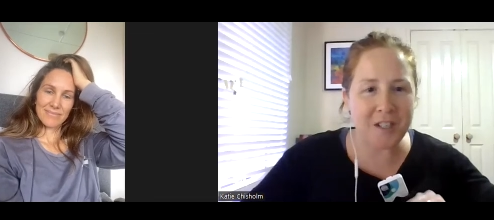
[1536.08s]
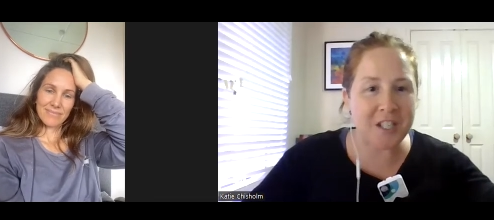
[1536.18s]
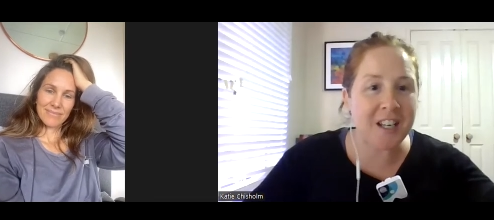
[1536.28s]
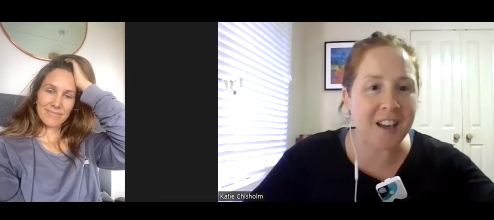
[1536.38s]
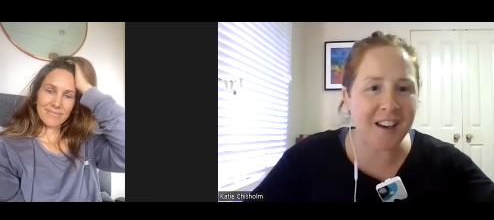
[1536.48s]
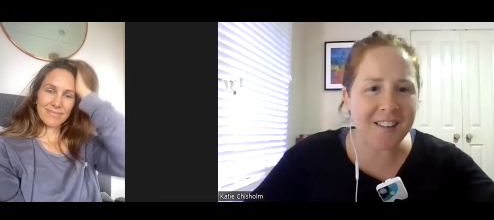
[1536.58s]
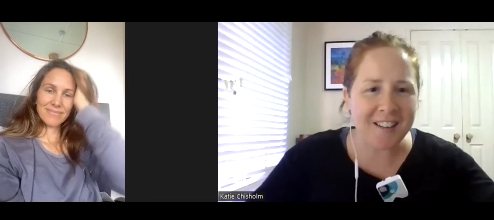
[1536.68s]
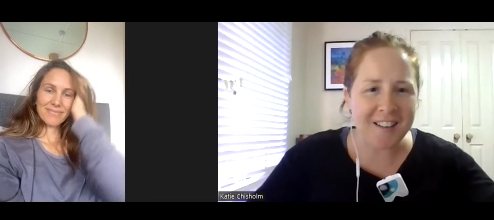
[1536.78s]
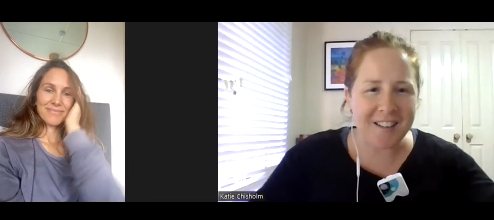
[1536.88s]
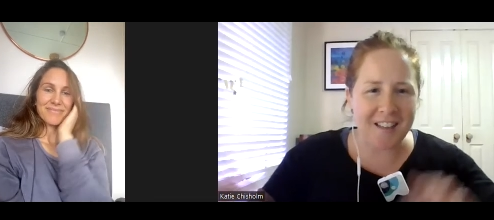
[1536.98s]
Speaker 1: the deer
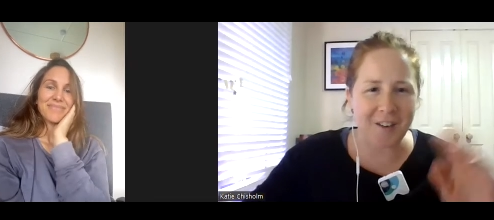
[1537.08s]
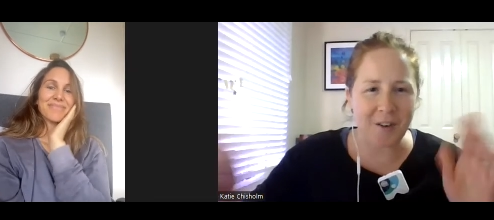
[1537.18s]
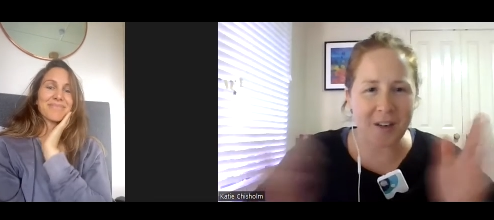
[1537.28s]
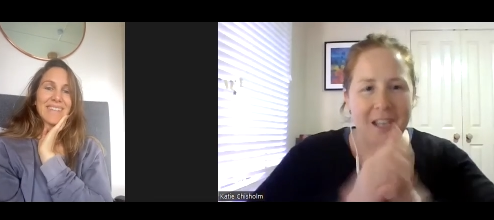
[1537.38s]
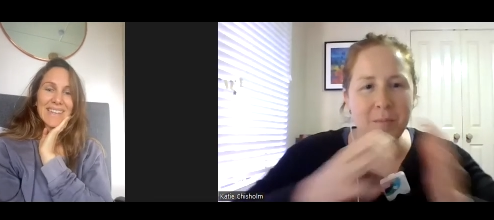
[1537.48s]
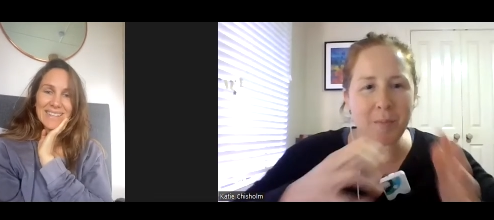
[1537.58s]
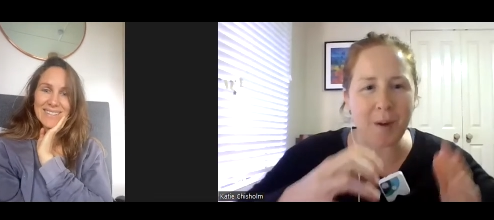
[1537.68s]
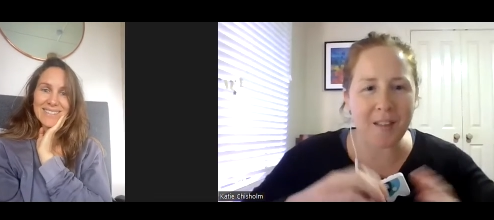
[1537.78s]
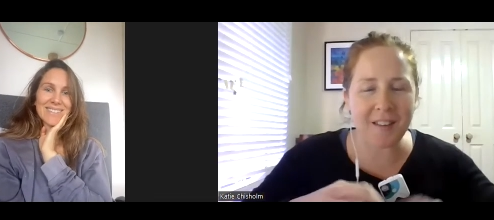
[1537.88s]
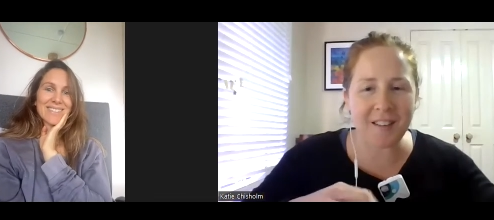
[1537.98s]
that got hit yes.
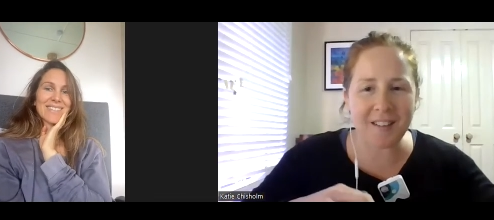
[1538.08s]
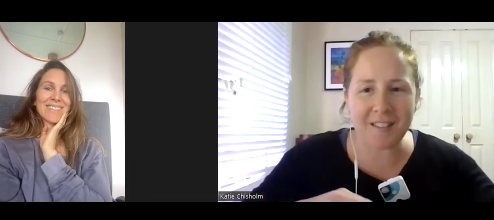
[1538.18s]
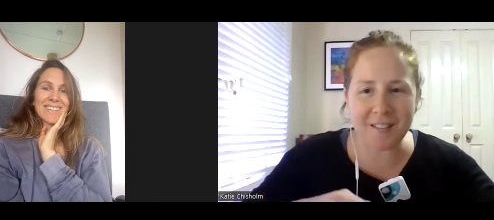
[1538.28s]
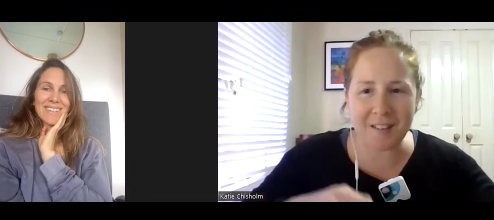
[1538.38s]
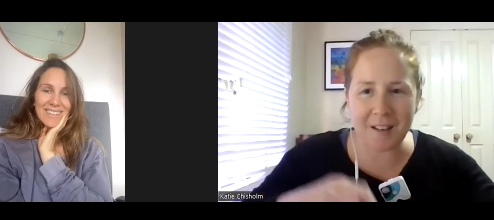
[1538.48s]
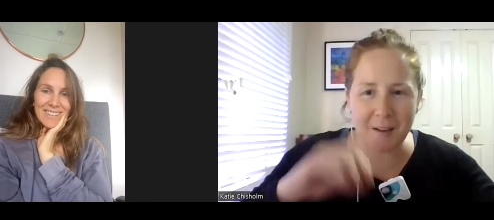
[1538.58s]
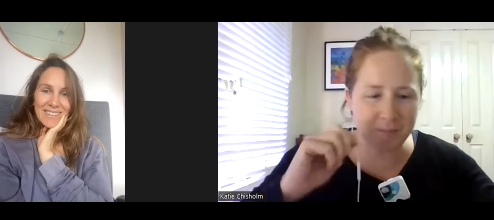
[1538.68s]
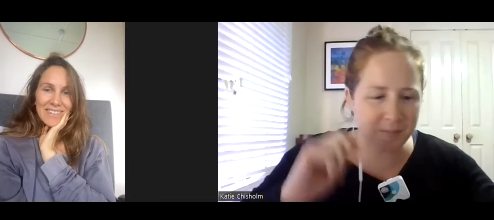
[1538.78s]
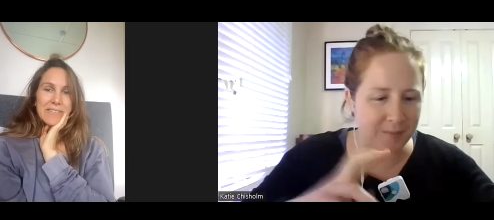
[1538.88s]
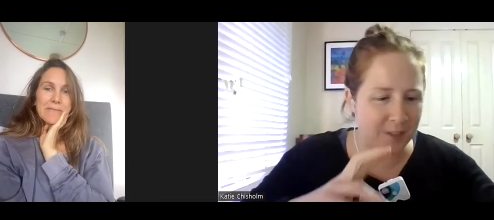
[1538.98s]
by the
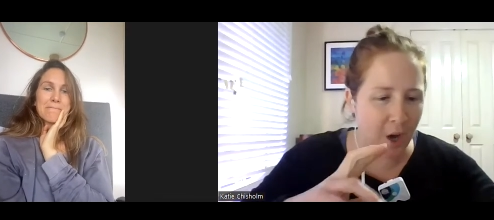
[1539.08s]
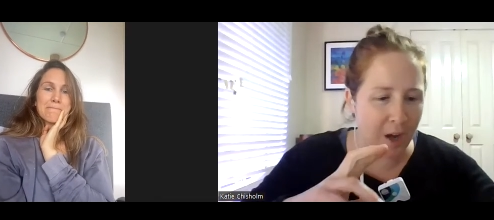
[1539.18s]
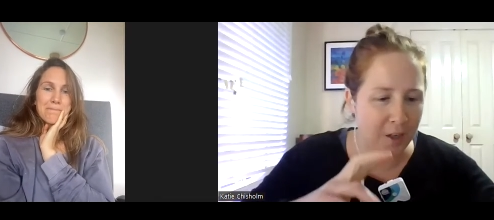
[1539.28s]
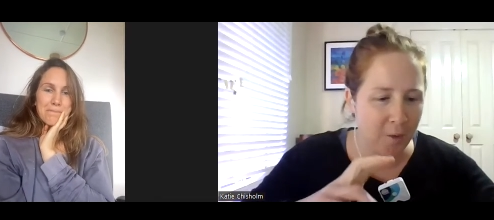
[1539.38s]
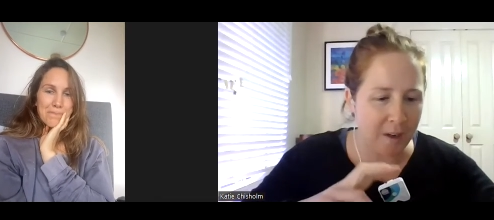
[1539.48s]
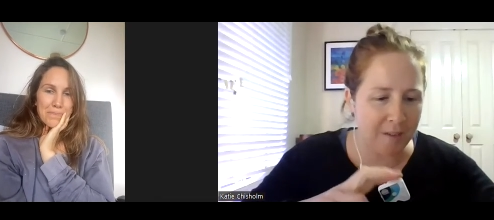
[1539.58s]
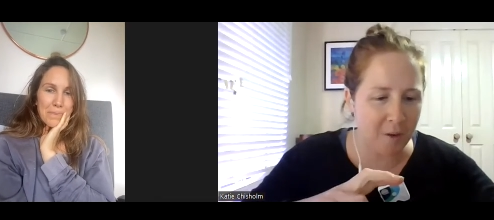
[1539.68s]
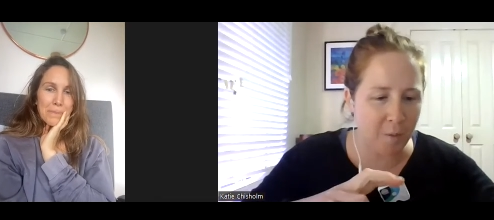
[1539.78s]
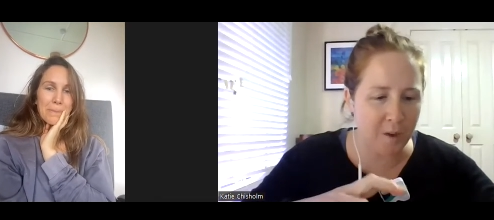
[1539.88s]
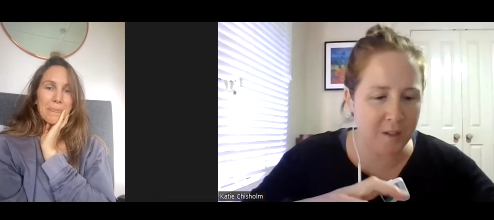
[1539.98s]
um, lion or
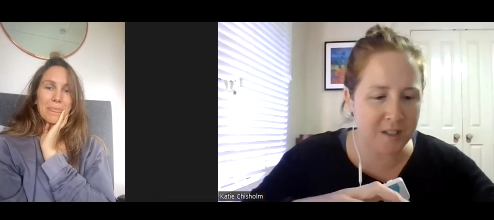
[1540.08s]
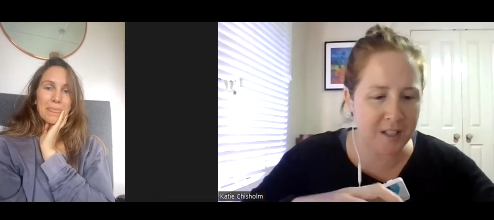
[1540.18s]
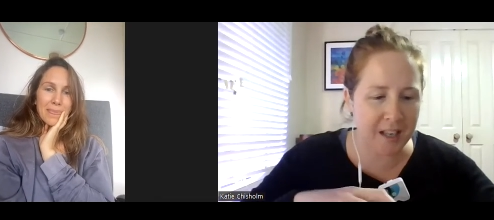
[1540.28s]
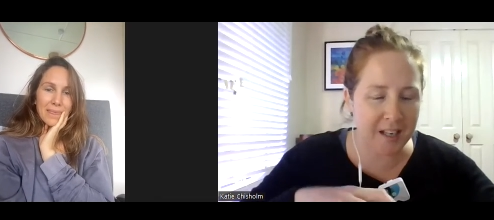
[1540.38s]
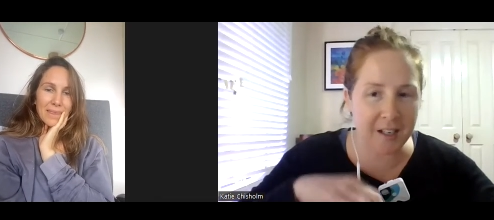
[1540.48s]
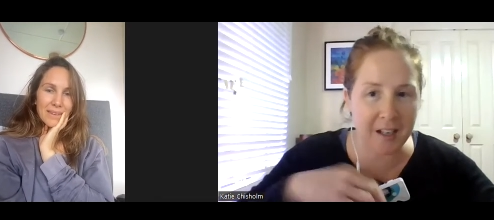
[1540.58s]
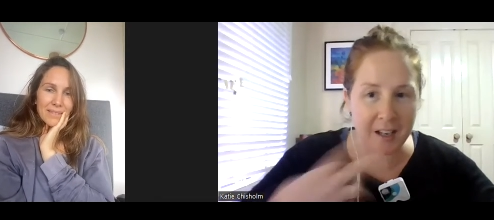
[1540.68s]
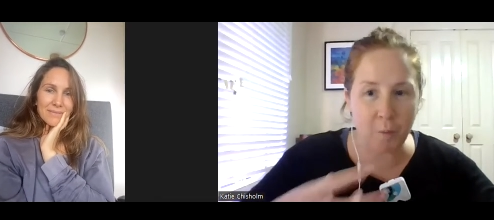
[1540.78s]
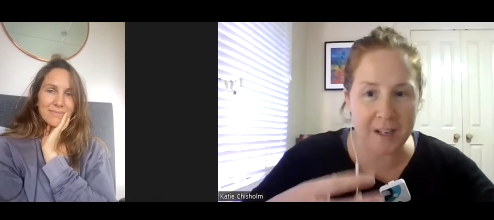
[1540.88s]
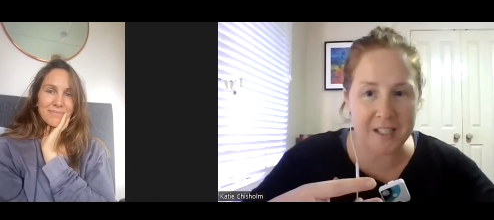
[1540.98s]
whatever it was, and it
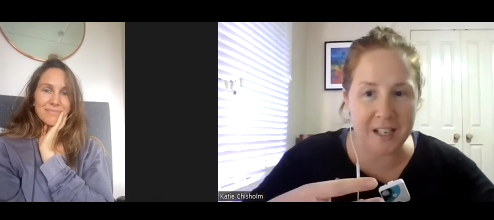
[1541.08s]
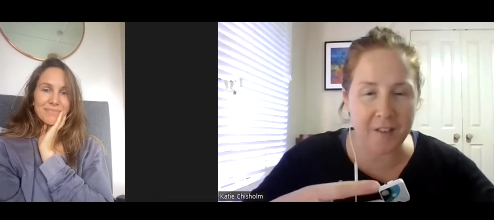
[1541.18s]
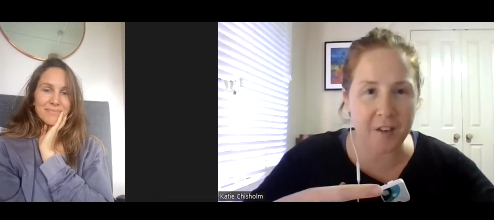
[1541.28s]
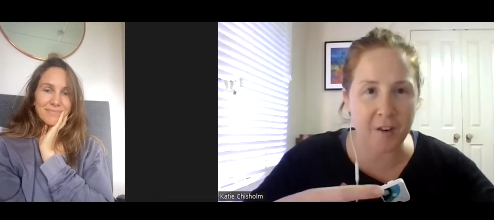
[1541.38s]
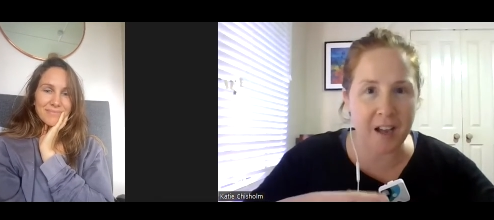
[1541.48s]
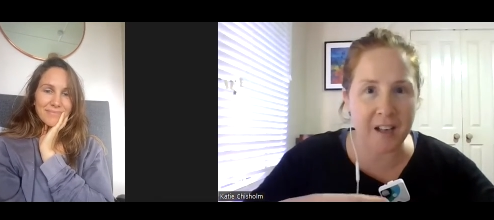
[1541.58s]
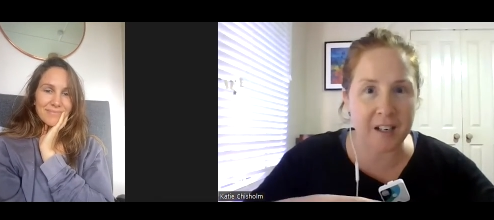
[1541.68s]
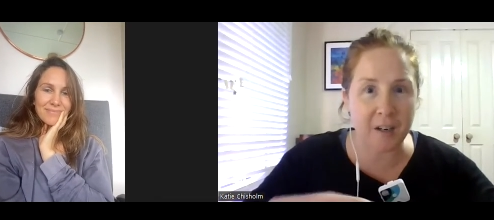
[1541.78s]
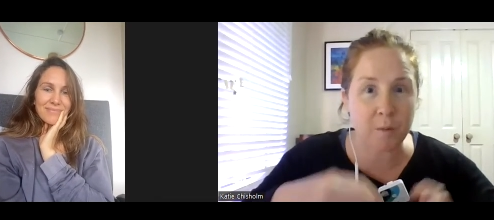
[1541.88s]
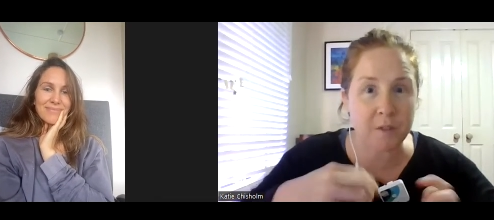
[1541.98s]
and it went down on the
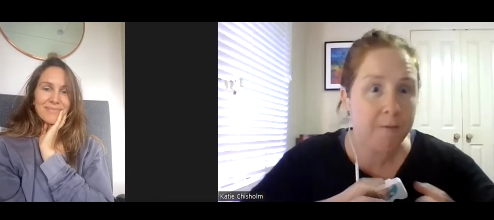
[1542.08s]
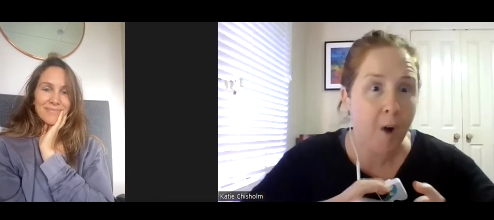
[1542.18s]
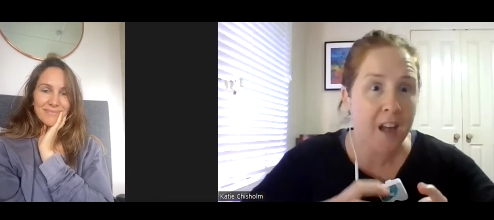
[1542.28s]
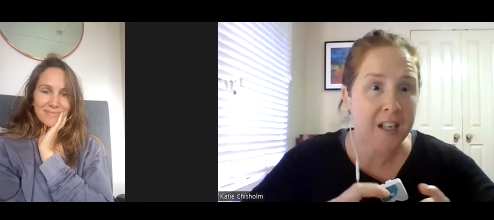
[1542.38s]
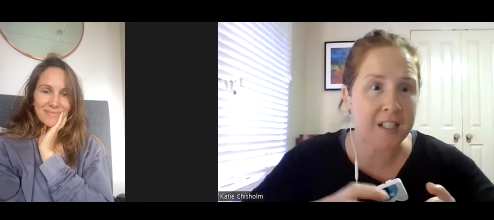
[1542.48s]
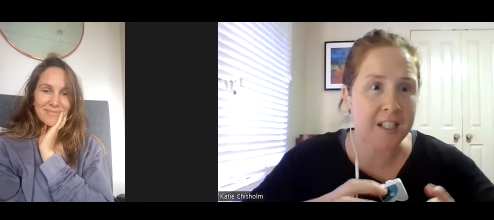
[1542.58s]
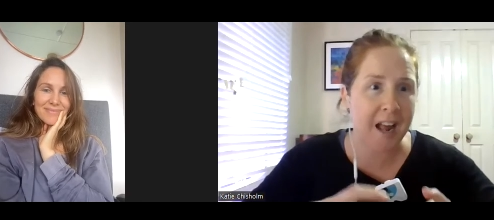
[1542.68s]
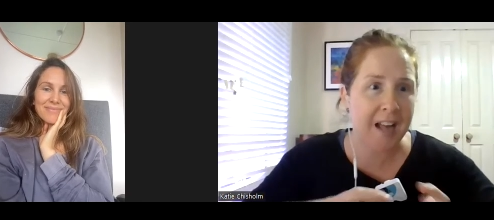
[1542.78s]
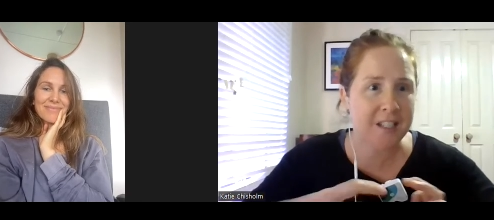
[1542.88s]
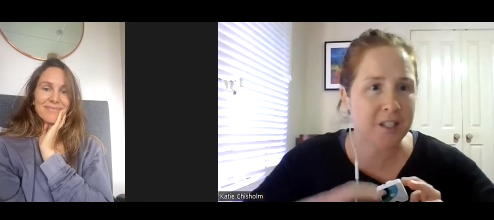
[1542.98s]
ground, and it was frightened, and
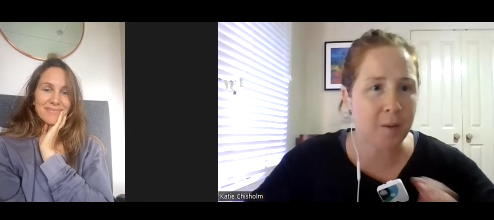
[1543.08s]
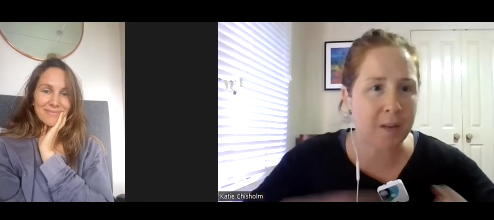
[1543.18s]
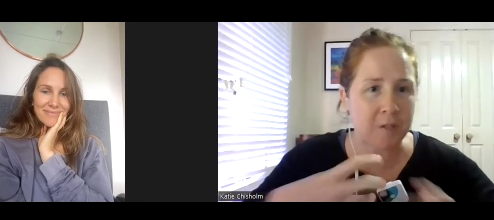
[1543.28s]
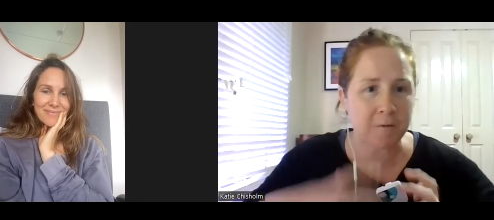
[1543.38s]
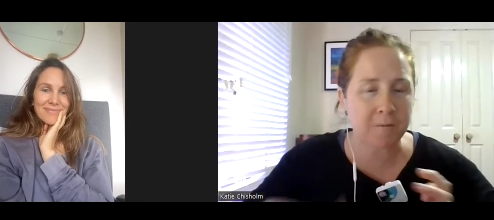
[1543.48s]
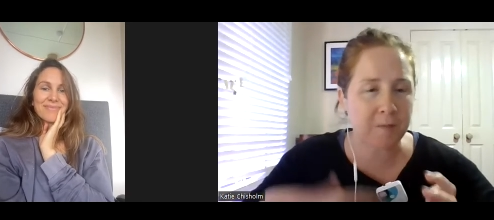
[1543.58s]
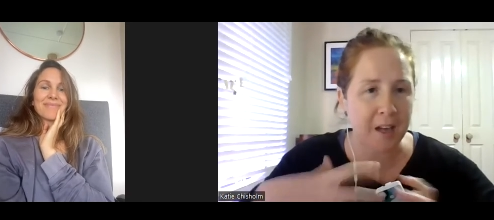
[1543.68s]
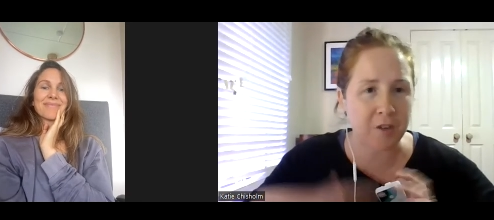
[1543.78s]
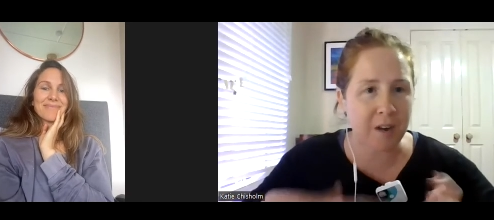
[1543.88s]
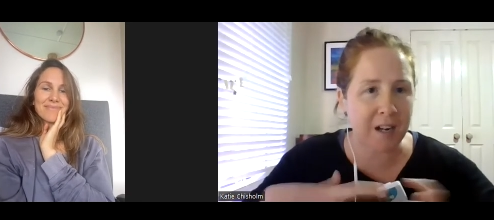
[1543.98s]
it had so much
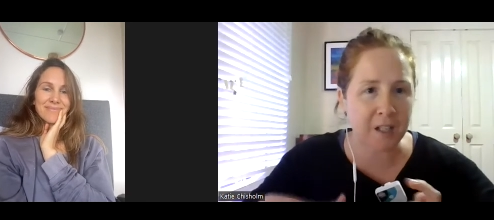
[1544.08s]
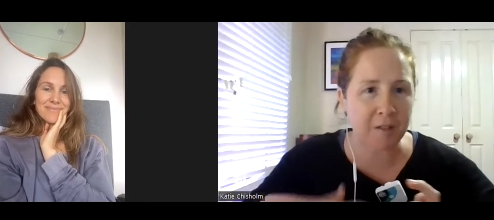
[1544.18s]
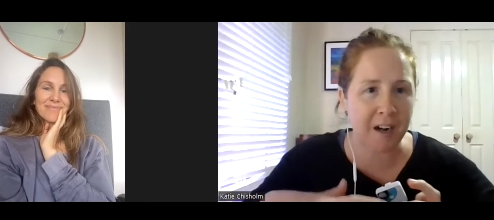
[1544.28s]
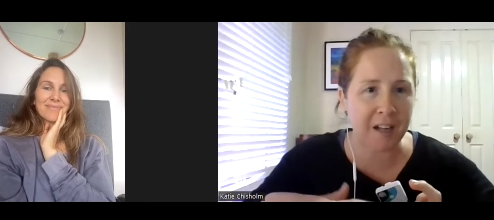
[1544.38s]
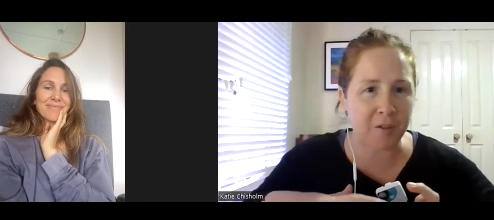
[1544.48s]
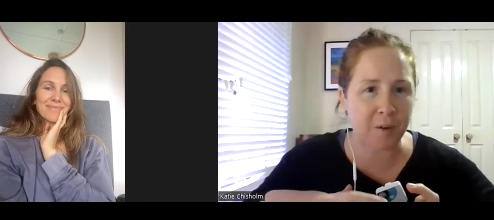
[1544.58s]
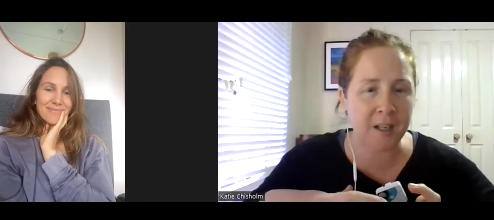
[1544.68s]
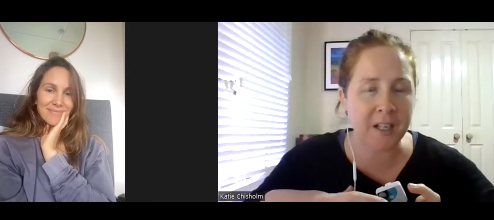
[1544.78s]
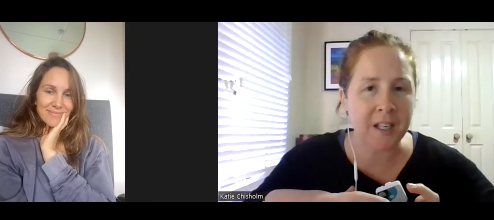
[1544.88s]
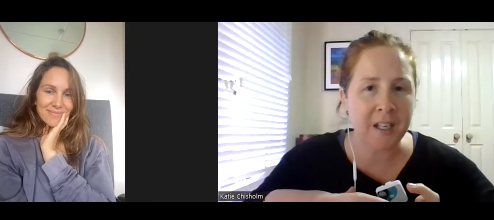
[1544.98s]
adrenaline running through
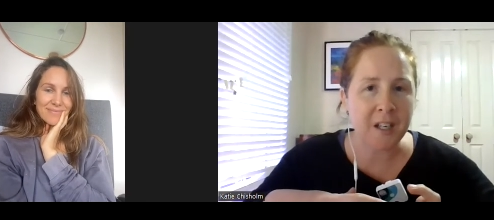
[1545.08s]
it.